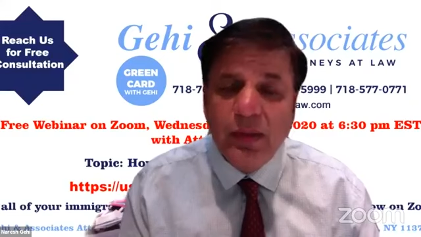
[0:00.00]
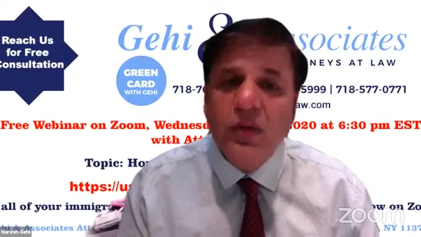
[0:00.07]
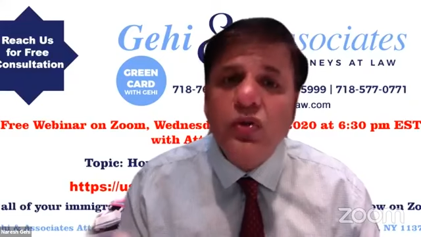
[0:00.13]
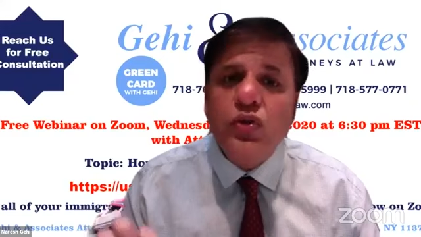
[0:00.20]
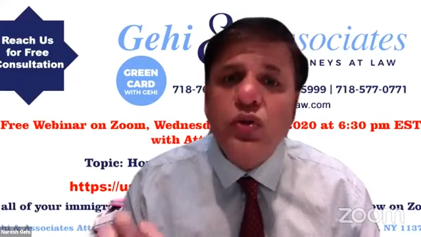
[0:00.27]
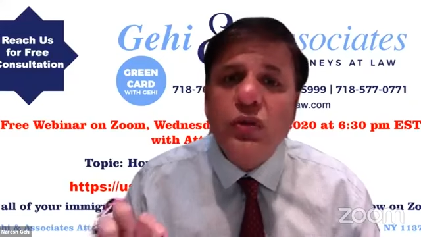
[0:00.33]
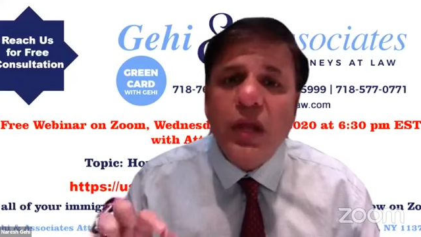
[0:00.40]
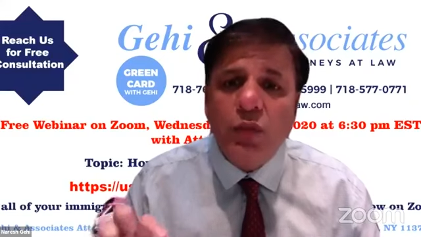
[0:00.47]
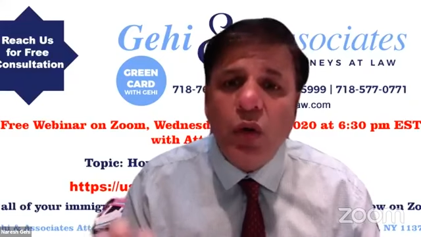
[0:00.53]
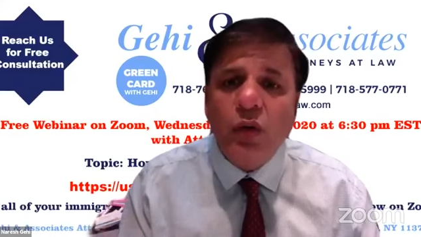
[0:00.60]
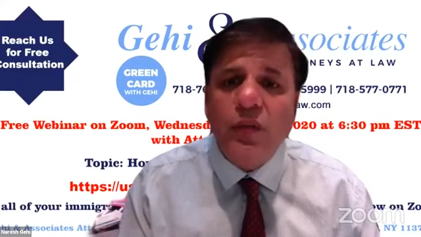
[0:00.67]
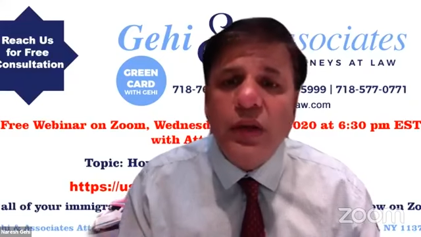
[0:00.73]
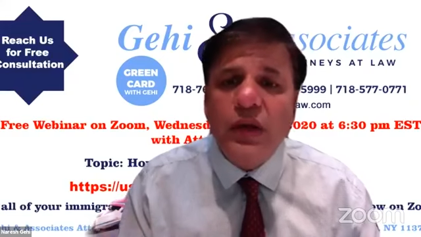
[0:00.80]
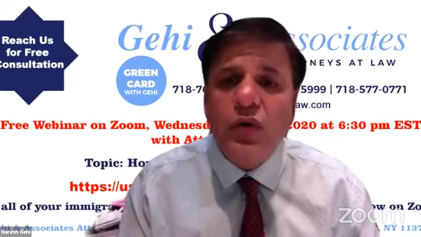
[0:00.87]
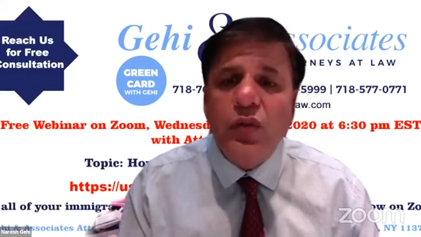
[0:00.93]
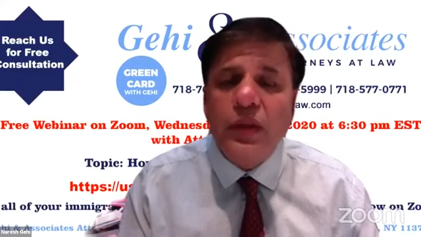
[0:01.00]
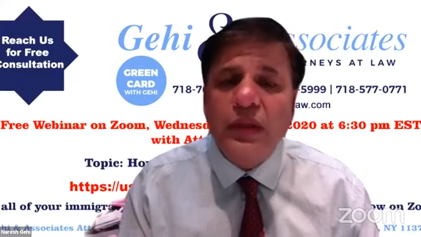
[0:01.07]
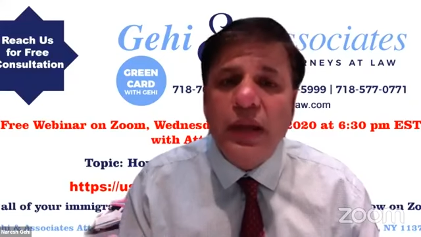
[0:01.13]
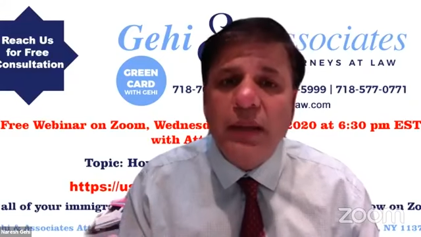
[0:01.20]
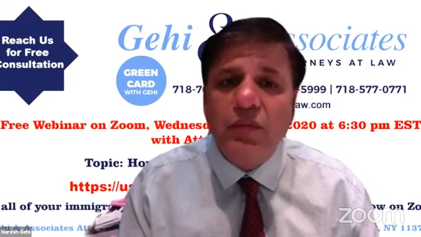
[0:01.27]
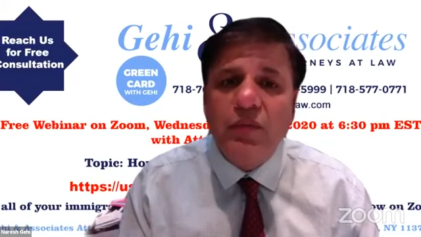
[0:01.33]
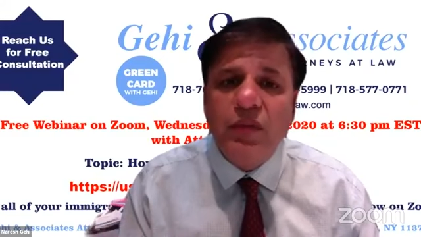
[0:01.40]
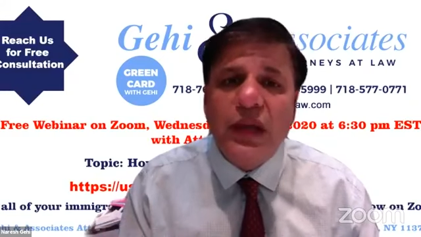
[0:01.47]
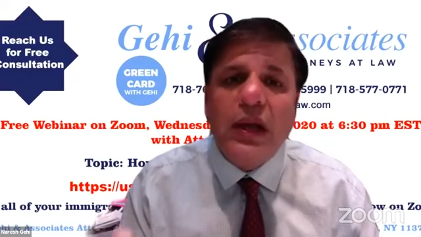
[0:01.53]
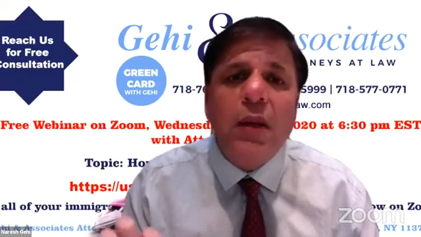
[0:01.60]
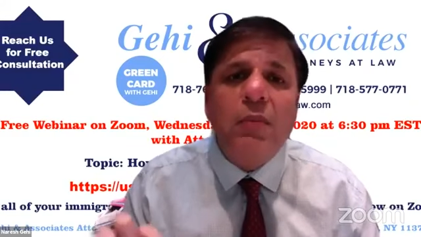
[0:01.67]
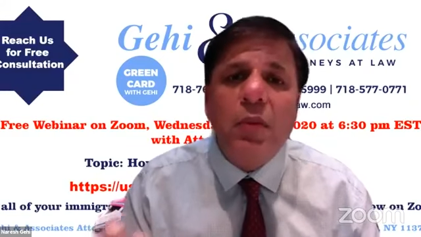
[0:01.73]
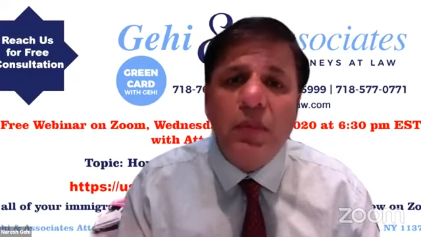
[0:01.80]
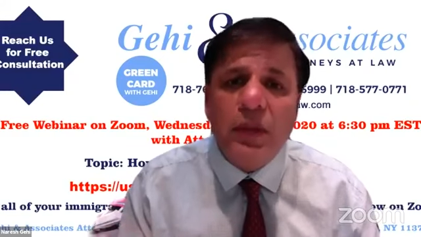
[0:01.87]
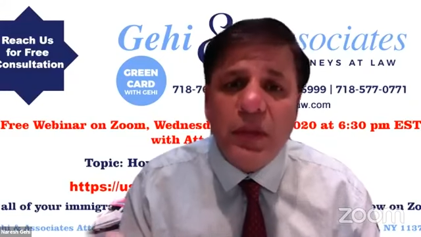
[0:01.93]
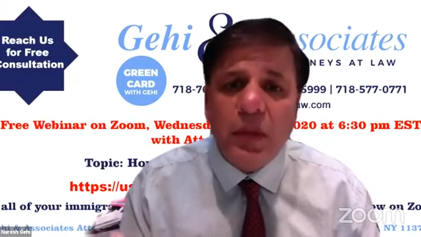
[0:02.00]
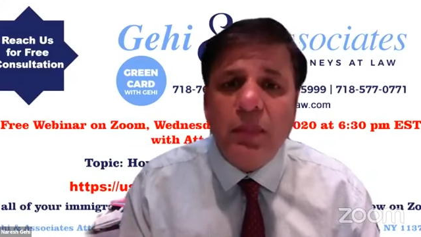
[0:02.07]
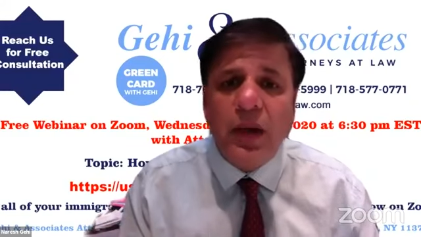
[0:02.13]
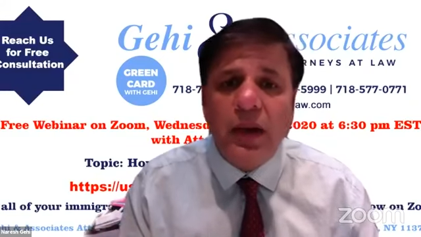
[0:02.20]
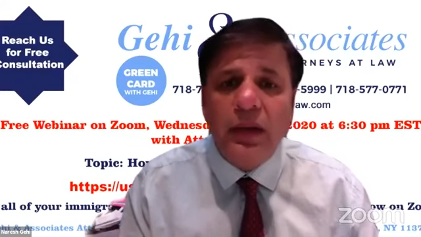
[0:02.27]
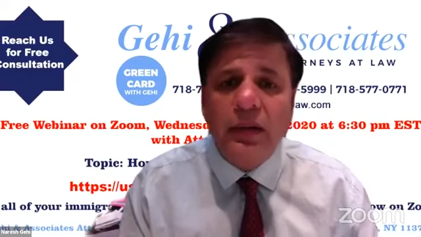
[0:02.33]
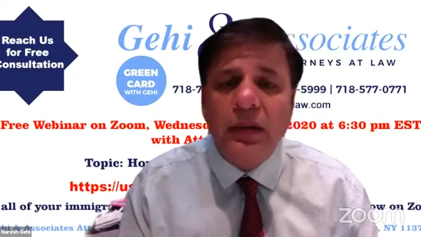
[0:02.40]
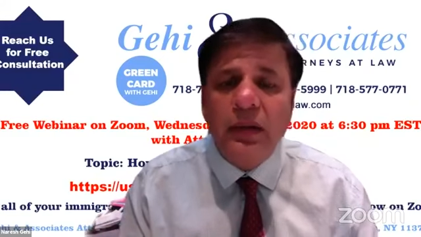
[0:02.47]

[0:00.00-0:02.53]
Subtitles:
So then what we do with them, we come up with a plan.